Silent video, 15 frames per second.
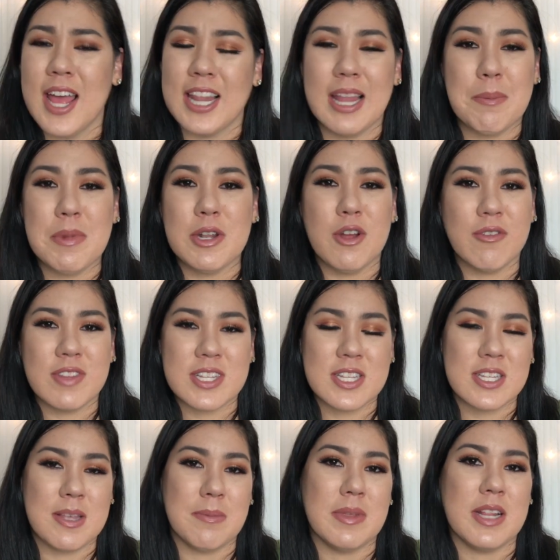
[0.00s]
and let me know if this
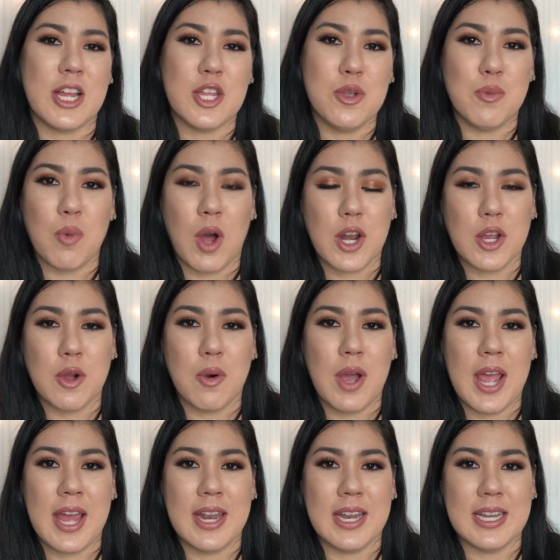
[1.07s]
is something that you want to go
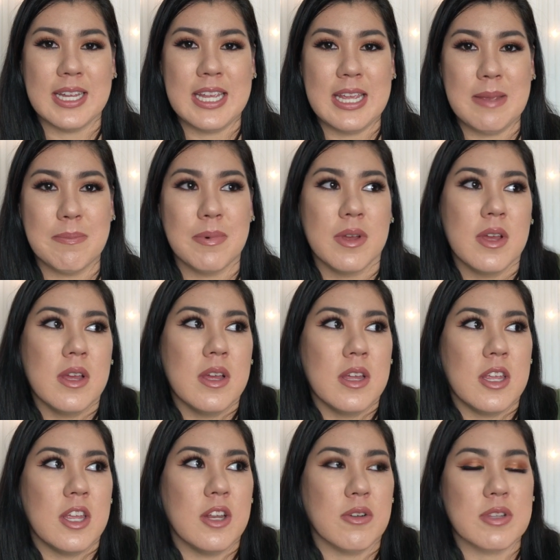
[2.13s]
ahead and keep,
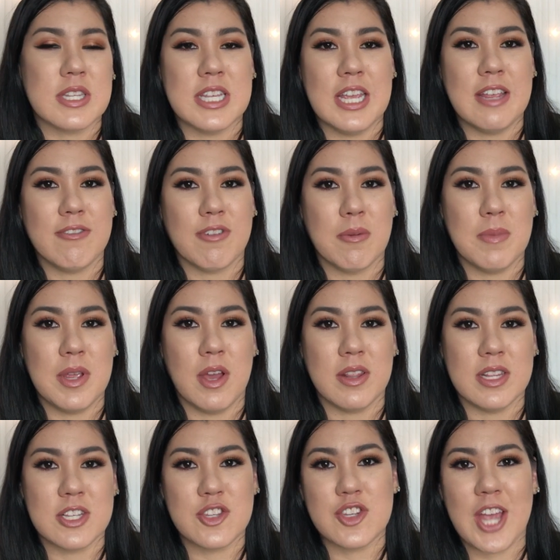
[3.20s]
you know, seeing from me
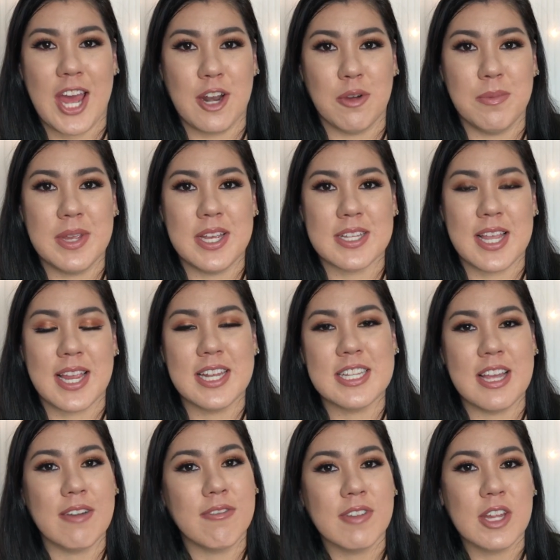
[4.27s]
on this channel, because I can
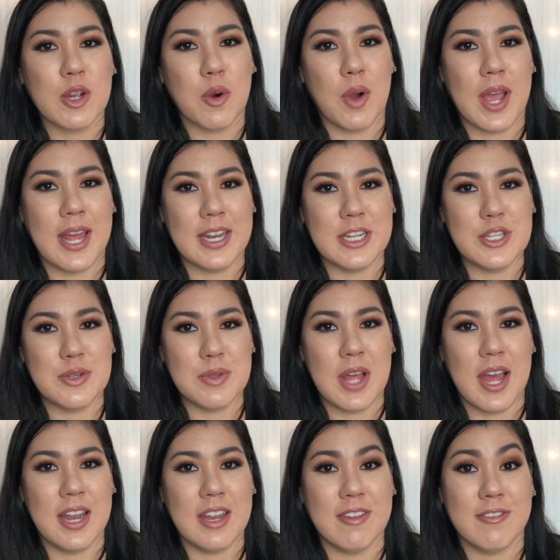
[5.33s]
definitely go ahead and do
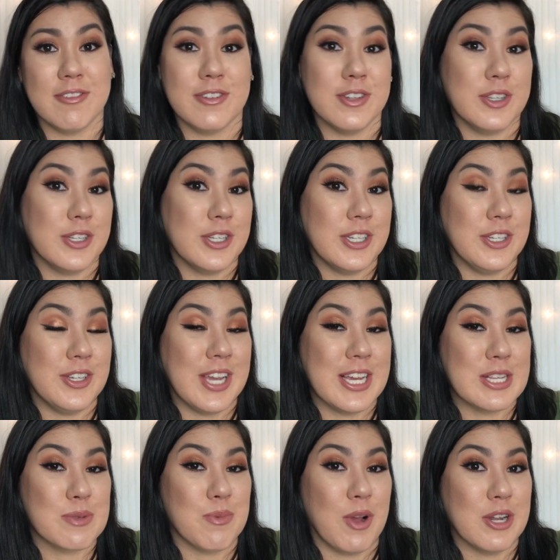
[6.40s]
that if you
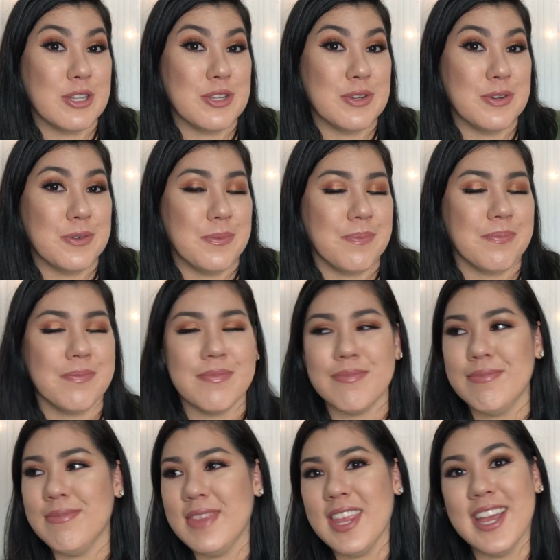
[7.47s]
guys want to.
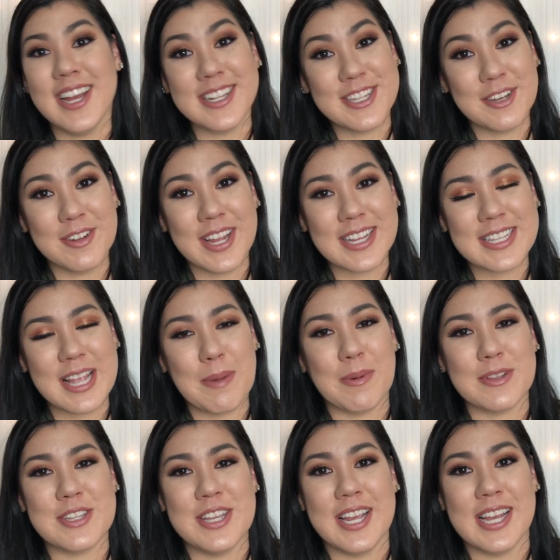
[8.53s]
Until next time,
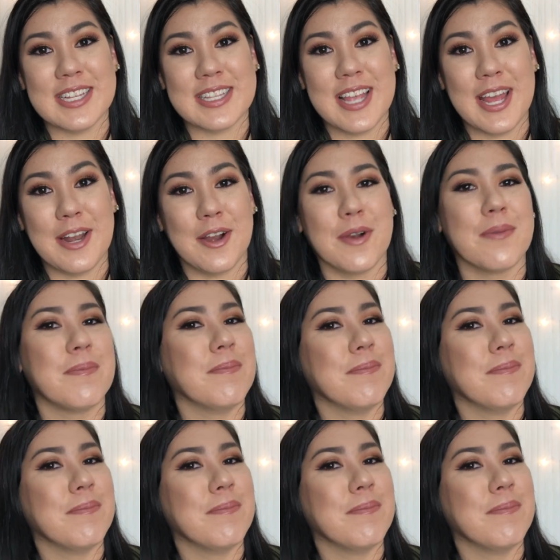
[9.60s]
I'll see you guys later.